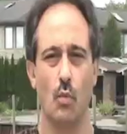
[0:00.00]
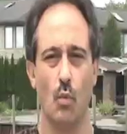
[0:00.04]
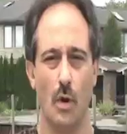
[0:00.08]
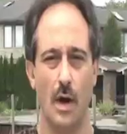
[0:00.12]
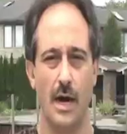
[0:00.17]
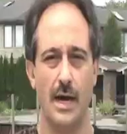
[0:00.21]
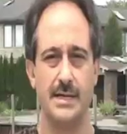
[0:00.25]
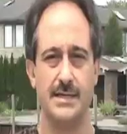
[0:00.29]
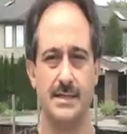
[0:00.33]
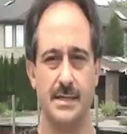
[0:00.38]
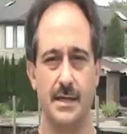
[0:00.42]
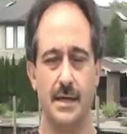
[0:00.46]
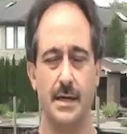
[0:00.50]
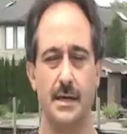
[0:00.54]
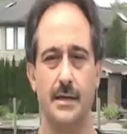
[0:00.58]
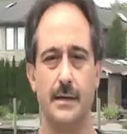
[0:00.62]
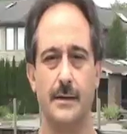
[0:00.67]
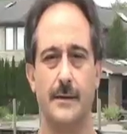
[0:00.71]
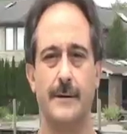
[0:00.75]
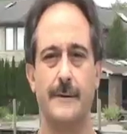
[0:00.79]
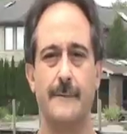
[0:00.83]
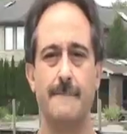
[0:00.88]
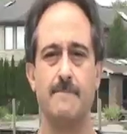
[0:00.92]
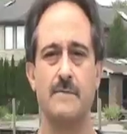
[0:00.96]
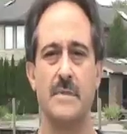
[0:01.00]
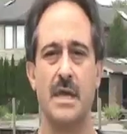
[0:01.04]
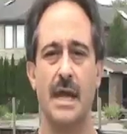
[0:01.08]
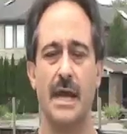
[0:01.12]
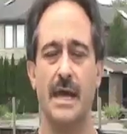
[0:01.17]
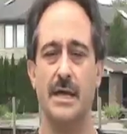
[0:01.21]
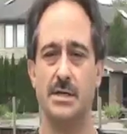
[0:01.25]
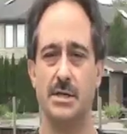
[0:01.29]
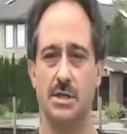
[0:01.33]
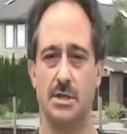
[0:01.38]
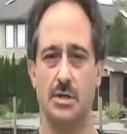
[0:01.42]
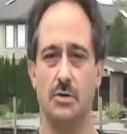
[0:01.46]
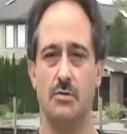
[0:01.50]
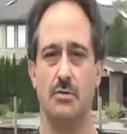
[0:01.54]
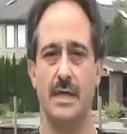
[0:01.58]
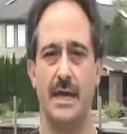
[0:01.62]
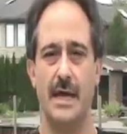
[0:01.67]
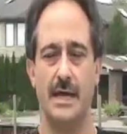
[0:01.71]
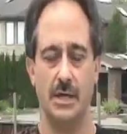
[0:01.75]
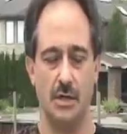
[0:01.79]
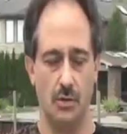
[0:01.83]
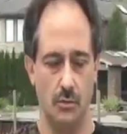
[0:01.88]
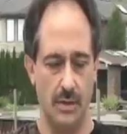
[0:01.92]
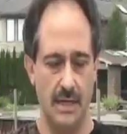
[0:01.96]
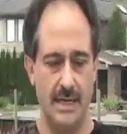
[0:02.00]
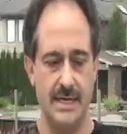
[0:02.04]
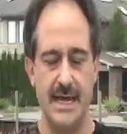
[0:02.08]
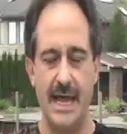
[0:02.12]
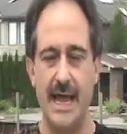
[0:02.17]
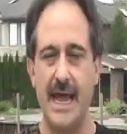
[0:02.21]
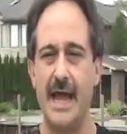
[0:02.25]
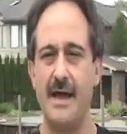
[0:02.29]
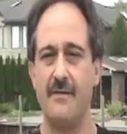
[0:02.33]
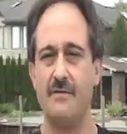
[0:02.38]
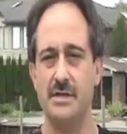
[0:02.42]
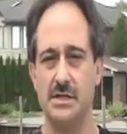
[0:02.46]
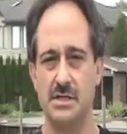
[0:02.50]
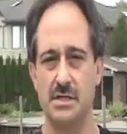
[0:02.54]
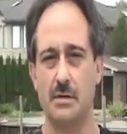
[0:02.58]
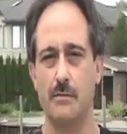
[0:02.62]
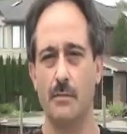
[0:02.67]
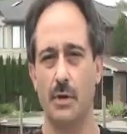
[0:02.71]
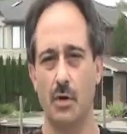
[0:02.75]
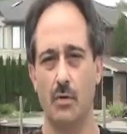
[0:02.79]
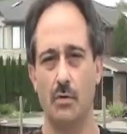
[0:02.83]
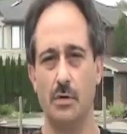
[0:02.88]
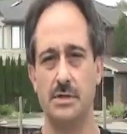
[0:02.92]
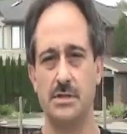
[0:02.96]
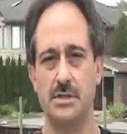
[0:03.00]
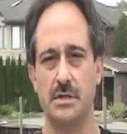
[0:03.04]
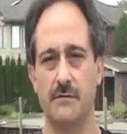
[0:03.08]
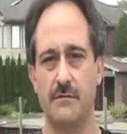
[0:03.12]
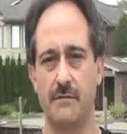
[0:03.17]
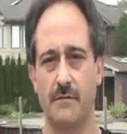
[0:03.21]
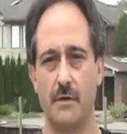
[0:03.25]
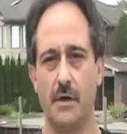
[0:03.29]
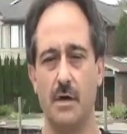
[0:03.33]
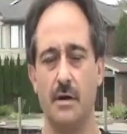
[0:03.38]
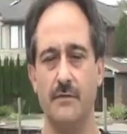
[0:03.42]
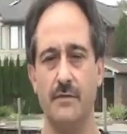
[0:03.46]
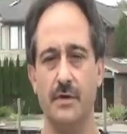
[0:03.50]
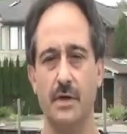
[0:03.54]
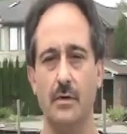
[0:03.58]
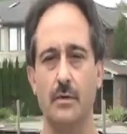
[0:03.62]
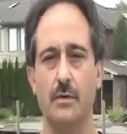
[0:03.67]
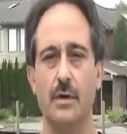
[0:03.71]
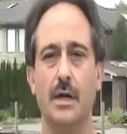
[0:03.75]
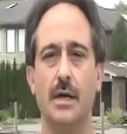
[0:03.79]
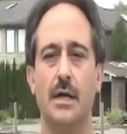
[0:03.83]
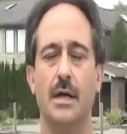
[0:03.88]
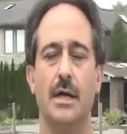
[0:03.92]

wanted. And to do that, you need to have these components in front of you.